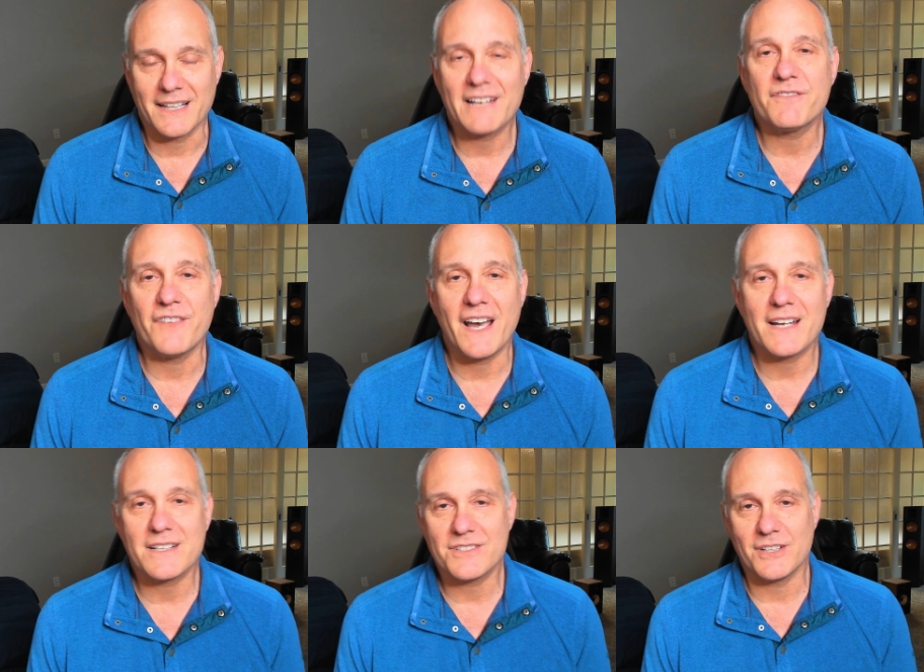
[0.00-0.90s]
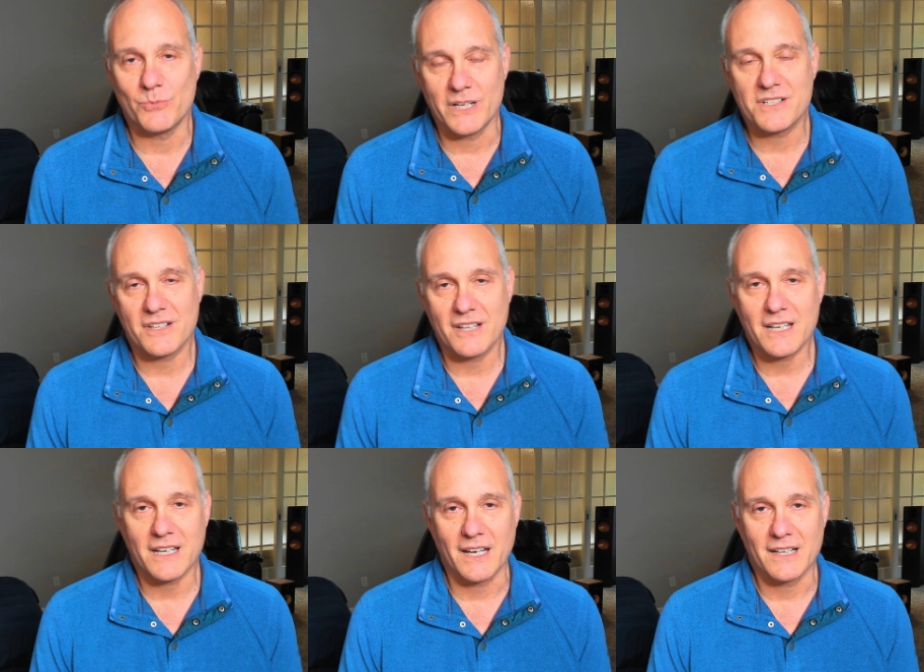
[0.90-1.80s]
that fantasy rich
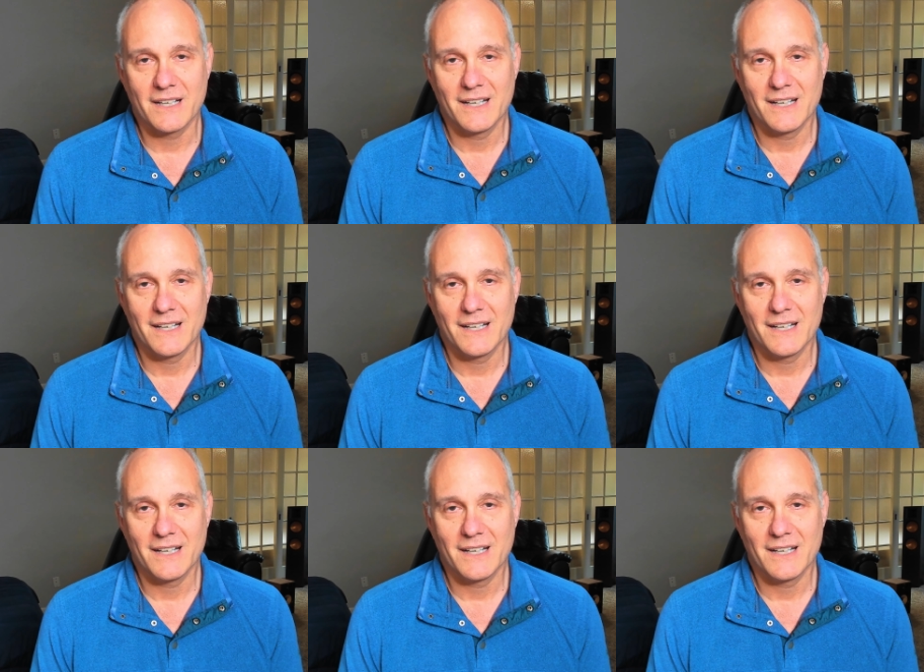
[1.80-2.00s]
thinking,